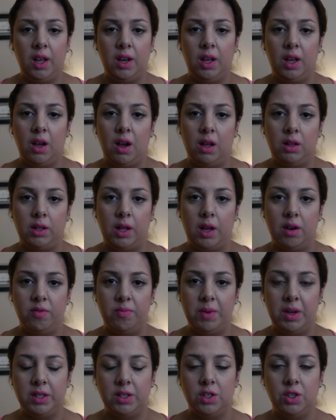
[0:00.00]
and I got a lot of
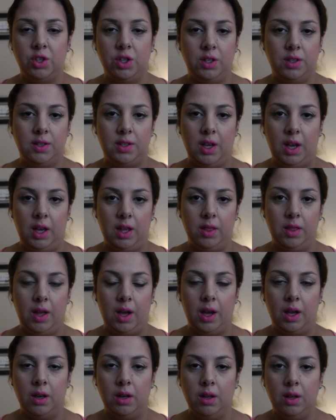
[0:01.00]
messages saying
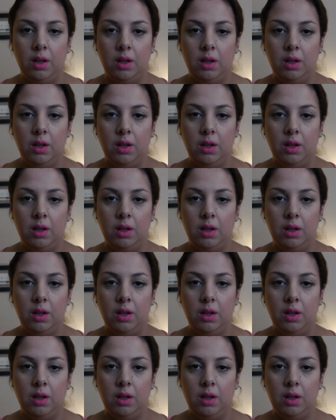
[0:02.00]
that